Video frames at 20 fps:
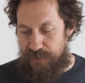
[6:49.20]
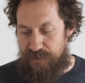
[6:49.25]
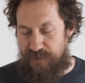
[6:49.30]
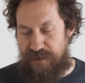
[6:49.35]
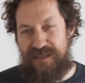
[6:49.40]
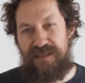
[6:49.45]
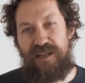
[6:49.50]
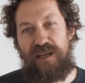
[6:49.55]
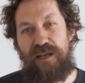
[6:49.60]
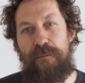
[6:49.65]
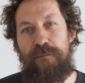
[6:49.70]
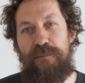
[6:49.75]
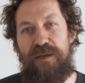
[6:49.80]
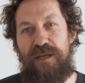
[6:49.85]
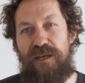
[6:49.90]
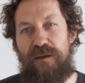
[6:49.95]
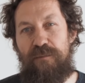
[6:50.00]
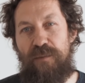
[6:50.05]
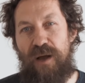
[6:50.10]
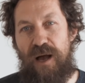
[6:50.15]
that's like a
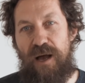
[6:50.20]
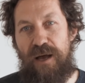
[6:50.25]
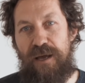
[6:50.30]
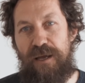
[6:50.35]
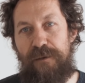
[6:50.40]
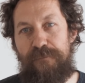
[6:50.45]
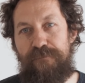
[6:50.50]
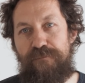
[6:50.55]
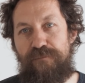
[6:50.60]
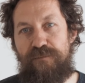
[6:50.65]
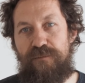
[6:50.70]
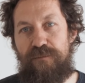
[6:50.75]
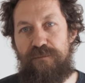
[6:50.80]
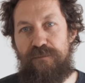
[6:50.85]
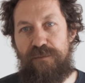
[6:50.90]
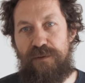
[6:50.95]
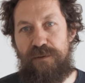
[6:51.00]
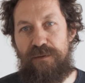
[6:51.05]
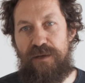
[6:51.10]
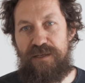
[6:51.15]
medium high
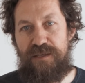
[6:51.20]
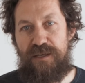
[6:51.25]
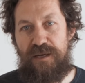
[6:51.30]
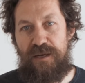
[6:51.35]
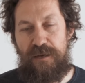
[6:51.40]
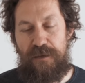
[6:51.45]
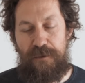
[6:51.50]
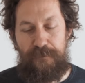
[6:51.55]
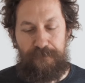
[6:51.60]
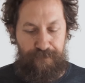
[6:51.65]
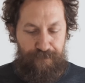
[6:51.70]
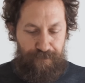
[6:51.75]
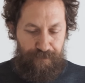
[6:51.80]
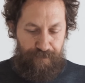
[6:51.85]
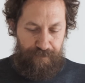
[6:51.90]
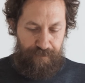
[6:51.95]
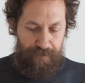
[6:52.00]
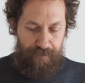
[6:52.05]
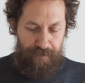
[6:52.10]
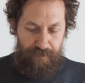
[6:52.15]
acidity.
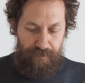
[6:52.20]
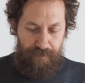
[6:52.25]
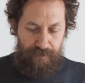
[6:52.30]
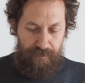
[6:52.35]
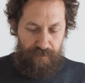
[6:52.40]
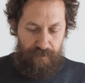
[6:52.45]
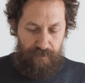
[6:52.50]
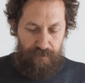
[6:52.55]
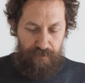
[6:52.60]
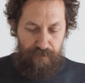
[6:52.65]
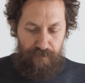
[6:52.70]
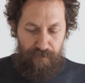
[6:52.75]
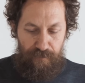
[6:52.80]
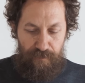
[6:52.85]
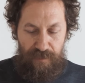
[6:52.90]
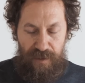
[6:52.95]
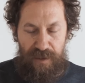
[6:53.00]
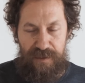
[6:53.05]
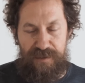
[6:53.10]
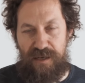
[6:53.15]

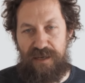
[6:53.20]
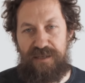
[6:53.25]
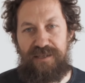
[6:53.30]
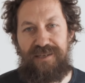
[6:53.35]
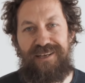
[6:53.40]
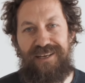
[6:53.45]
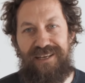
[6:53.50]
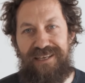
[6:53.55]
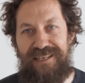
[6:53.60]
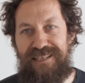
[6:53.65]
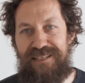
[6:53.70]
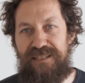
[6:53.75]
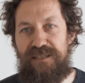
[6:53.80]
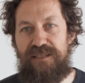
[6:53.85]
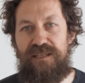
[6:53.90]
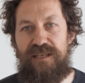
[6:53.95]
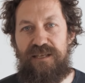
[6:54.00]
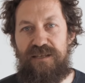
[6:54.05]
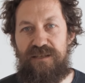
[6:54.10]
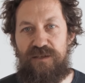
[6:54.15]
It's nice and
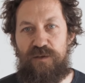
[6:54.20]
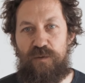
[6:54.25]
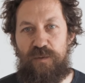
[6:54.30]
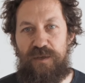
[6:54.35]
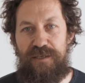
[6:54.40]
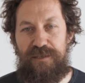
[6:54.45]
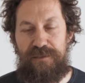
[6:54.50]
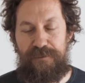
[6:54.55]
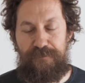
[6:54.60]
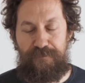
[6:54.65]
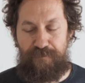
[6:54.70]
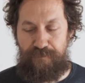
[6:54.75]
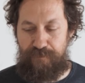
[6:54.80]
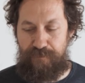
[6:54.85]
clean and it's sweet.